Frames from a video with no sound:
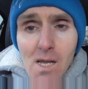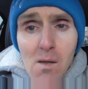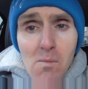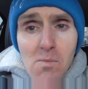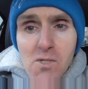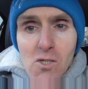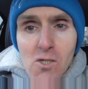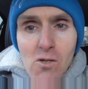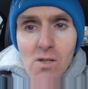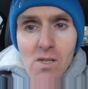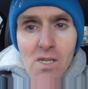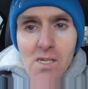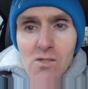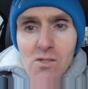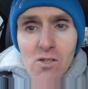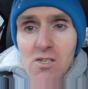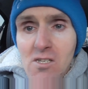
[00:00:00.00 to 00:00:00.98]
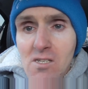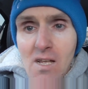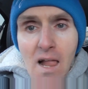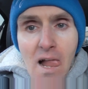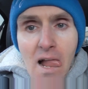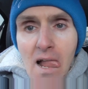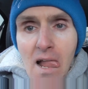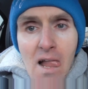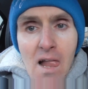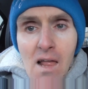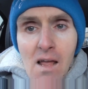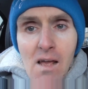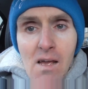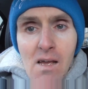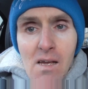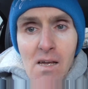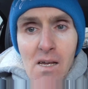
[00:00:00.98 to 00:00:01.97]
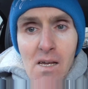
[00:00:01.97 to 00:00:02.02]
absolutely, it just
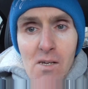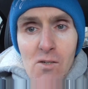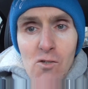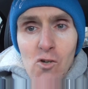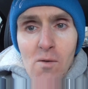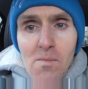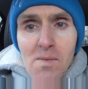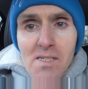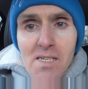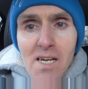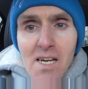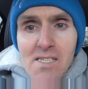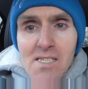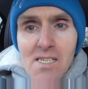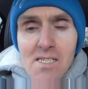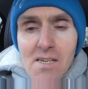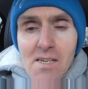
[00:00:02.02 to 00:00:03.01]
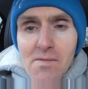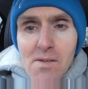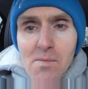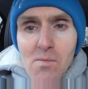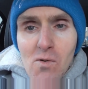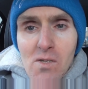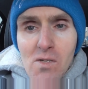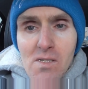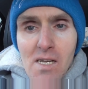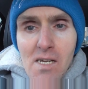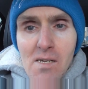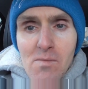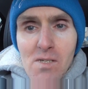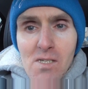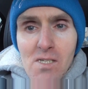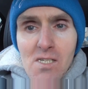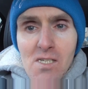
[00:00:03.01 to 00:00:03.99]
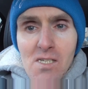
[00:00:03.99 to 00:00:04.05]
traumatises you every more
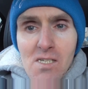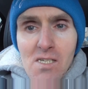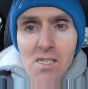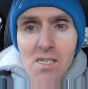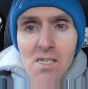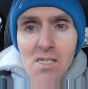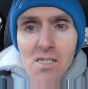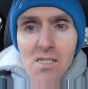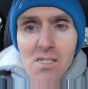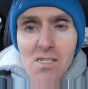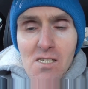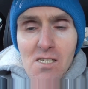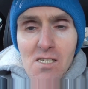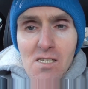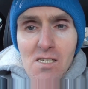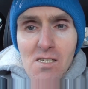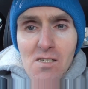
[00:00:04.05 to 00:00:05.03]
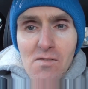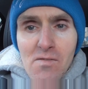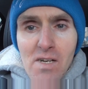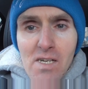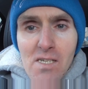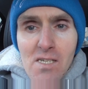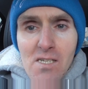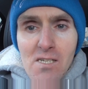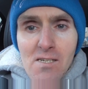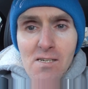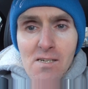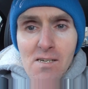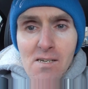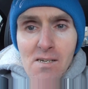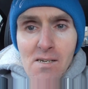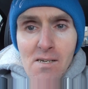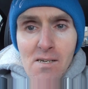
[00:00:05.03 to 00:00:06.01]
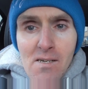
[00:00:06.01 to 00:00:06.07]
time you hear and see these things.
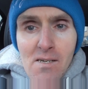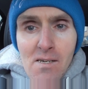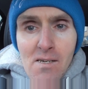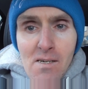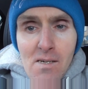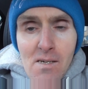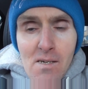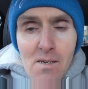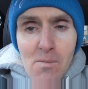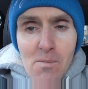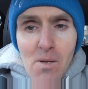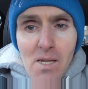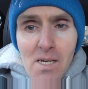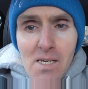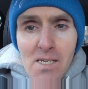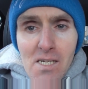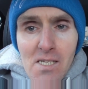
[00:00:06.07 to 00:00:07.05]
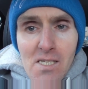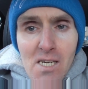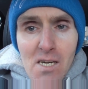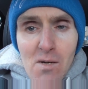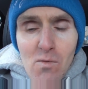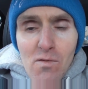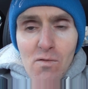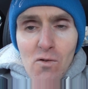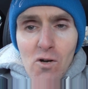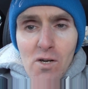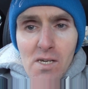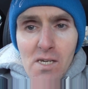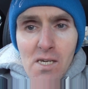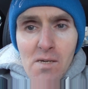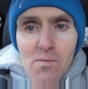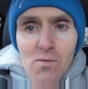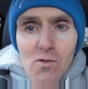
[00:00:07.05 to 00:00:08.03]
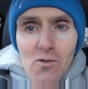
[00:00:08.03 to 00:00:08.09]
But like I say, we've got to
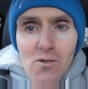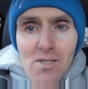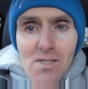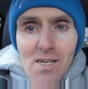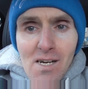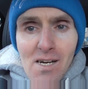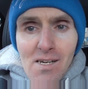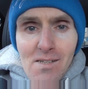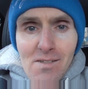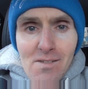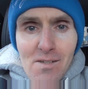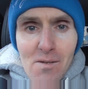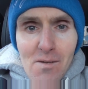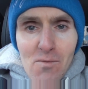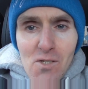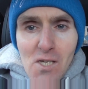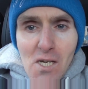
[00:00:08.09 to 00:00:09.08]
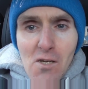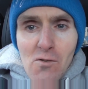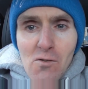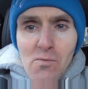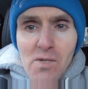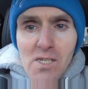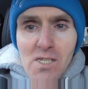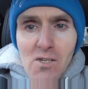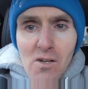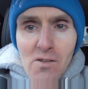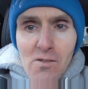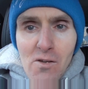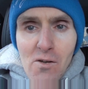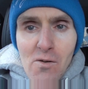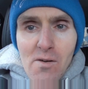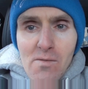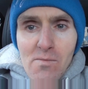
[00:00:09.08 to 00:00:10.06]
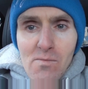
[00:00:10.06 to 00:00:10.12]
keep doing that, and it was a good wee
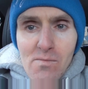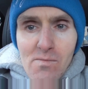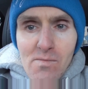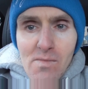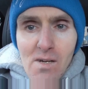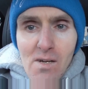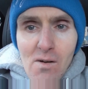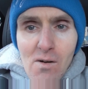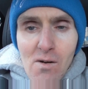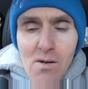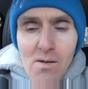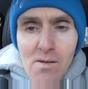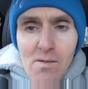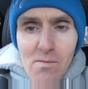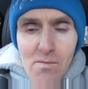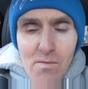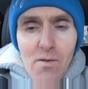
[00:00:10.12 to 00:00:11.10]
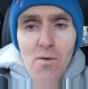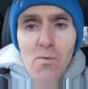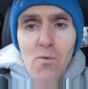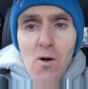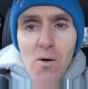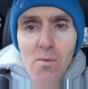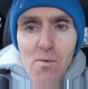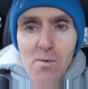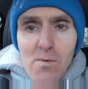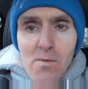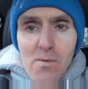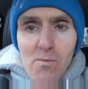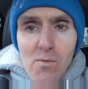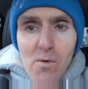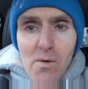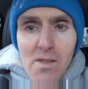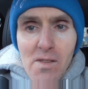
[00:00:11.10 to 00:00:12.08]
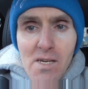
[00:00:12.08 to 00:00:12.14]
turnout, and for what we
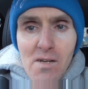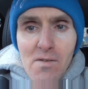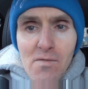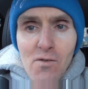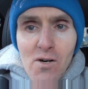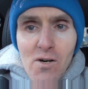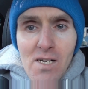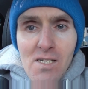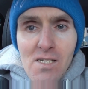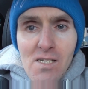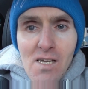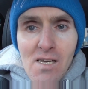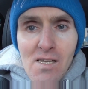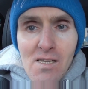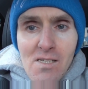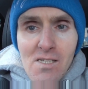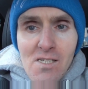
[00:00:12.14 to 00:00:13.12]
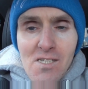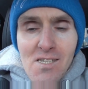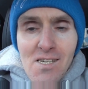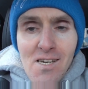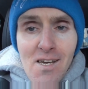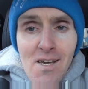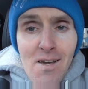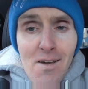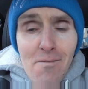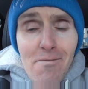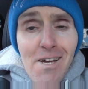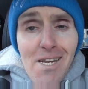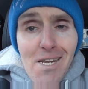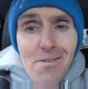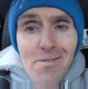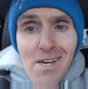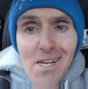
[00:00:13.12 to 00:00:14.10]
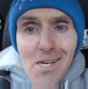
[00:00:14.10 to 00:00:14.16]
were there for, at least.
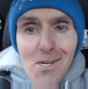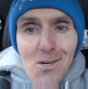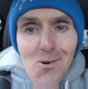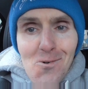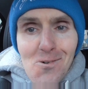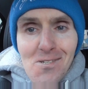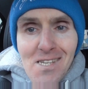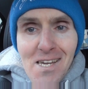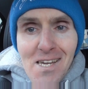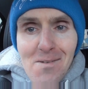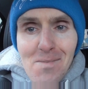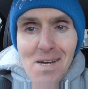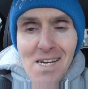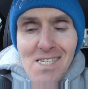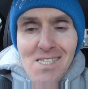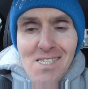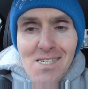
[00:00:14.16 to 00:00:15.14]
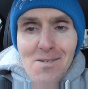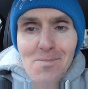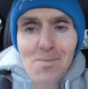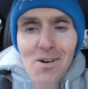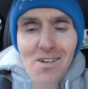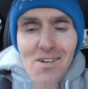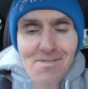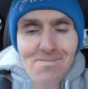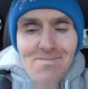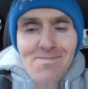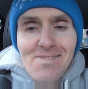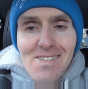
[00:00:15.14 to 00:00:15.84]
Very, very cold day, mind you, but